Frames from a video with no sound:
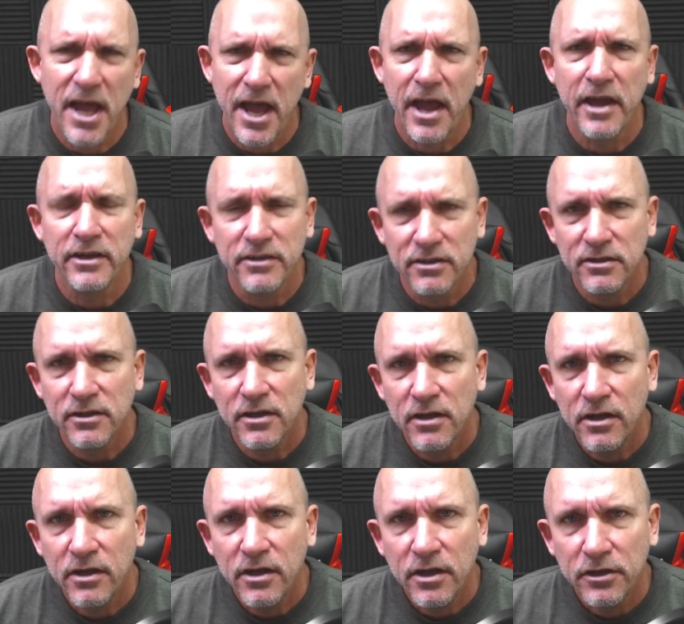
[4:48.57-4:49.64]
bad.
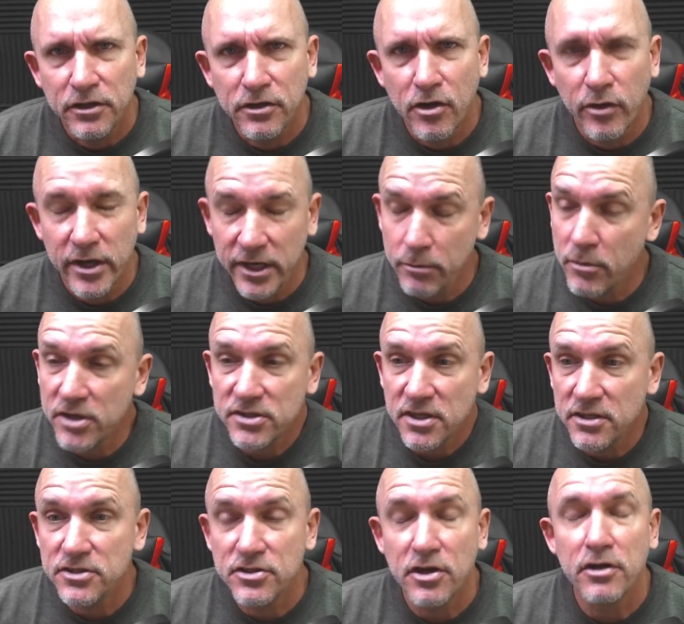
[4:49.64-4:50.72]
You know, and he
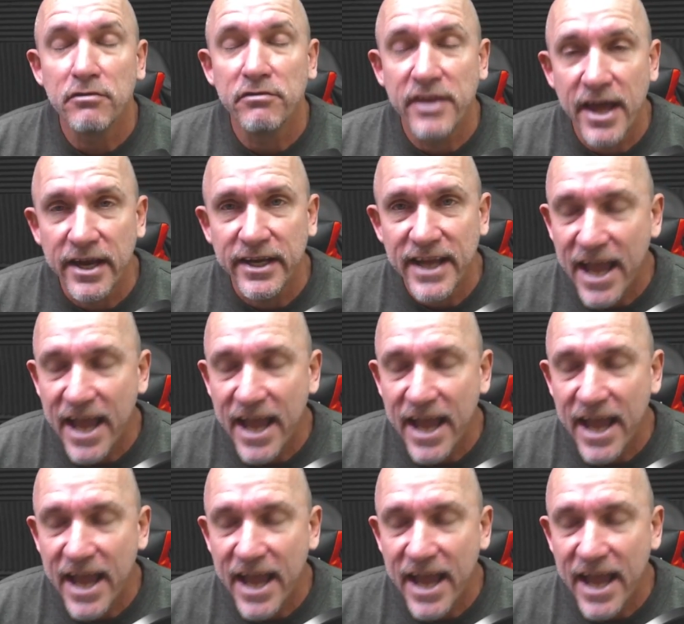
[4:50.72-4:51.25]
must have deserved that.